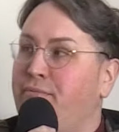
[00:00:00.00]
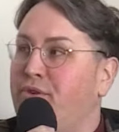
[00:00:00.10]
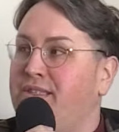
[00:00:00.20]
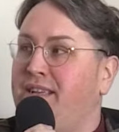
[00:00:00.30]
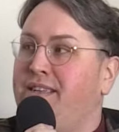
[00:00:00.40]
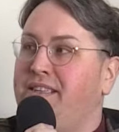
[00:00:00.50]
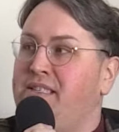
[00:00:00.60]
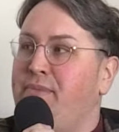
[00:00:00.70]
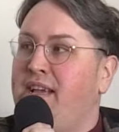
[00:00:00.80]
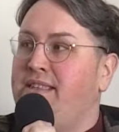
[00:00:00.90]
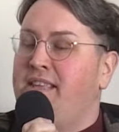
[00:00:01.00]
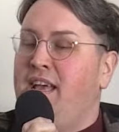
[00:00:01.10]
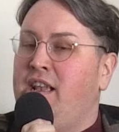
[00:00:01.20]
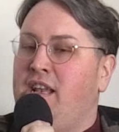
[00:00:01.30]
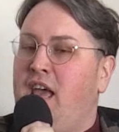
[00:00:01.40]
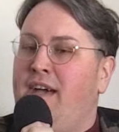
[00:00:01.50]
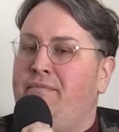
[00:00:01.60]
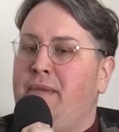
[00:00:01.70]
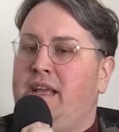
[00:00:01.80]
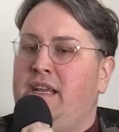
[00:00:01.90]
presenting space and have
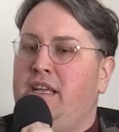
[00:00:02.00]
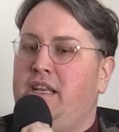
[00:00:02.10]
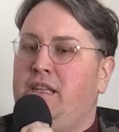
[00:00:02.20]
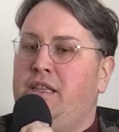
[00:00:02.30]
made it